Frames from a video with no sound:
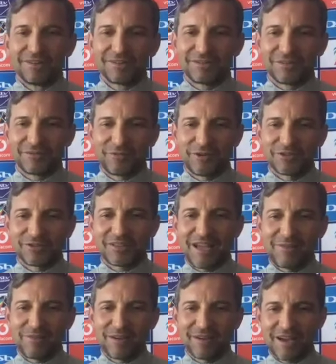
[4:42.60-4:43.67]
the first
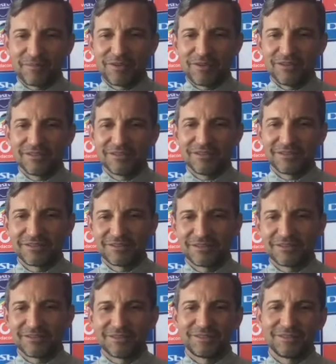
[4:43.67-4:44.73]
time I come here
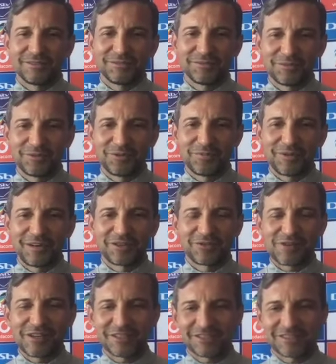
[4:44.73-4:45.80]
uh, nobody
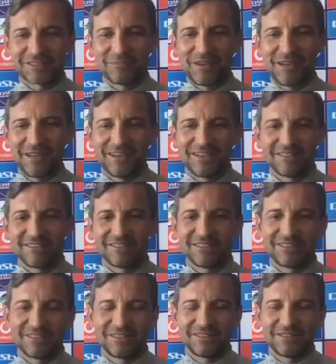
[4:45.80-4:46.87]
trusts me and
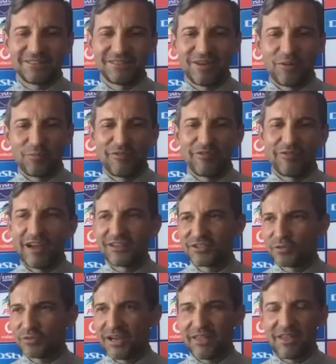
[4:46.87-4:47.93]
uh, now we fight
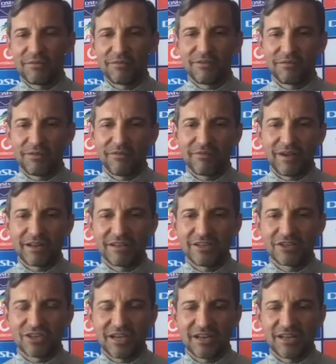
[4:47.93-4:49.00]
together we, we fight
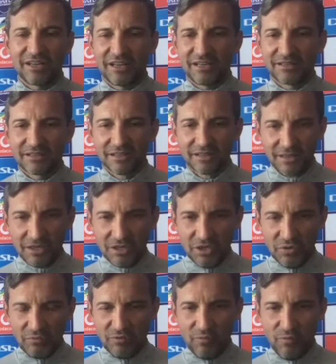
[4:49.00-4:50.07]
each other and
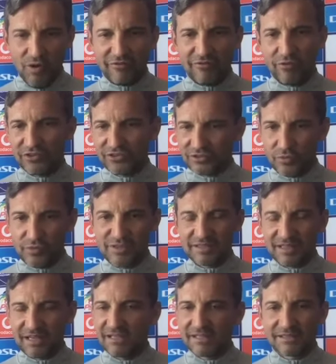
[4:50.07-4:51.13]
we work for so
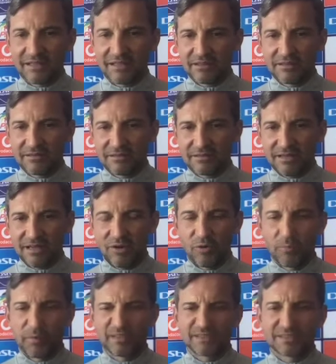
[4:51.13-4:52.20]
results and i
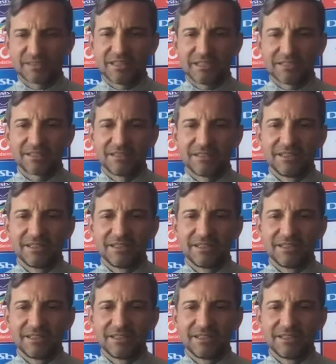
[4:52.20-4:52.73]
hope this is not